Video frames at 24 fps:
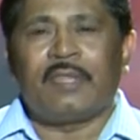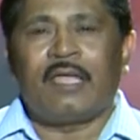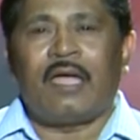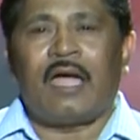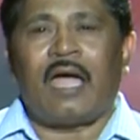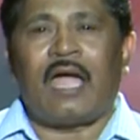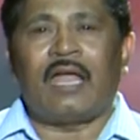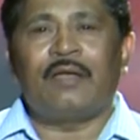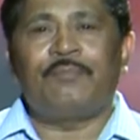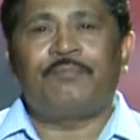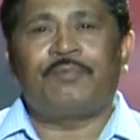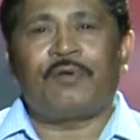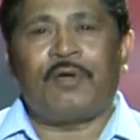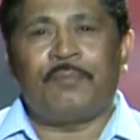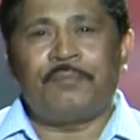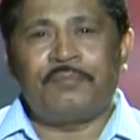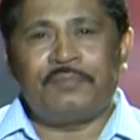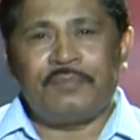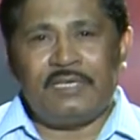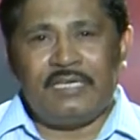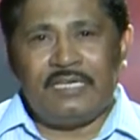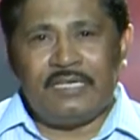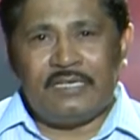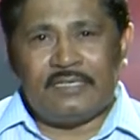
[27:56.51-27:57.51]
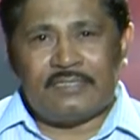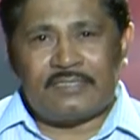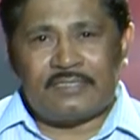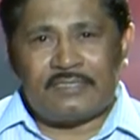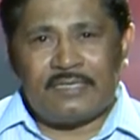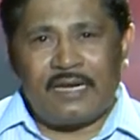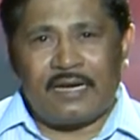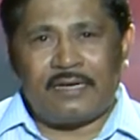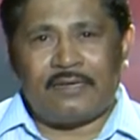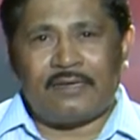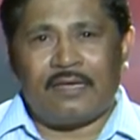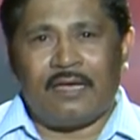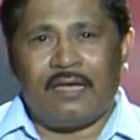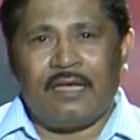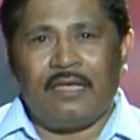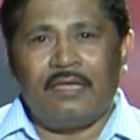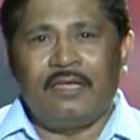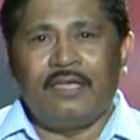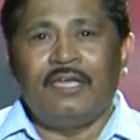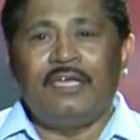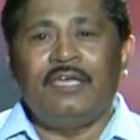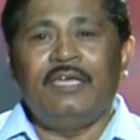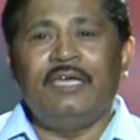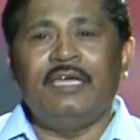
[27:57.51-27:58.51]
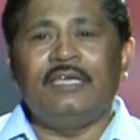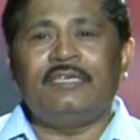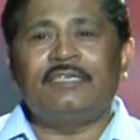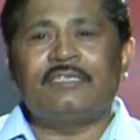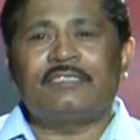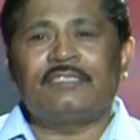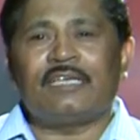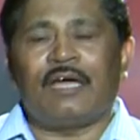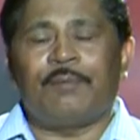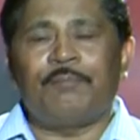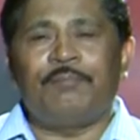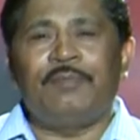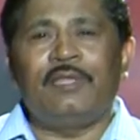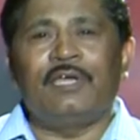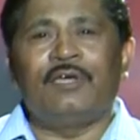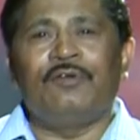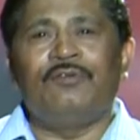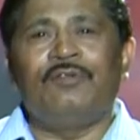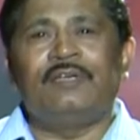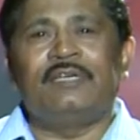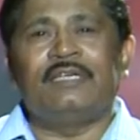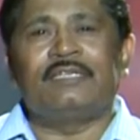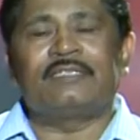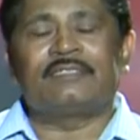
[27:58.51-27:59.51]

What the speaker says: and from strata each sampling unit is